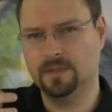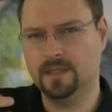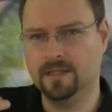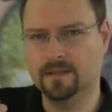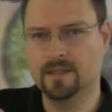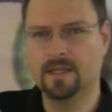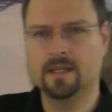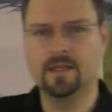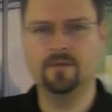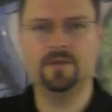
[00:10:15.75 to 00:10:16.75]
And
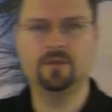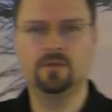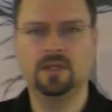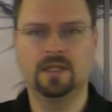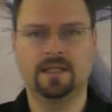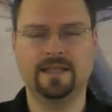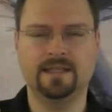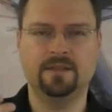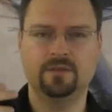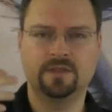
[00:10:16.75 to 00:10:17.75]
if you get
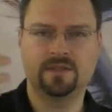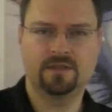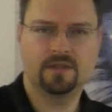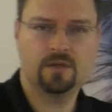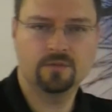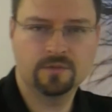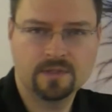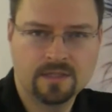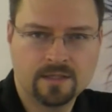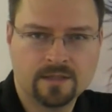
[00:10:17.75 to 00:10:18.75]
into this
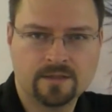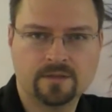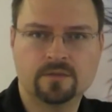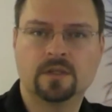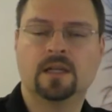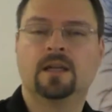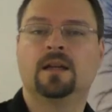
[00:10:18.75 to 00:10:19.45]
zone, you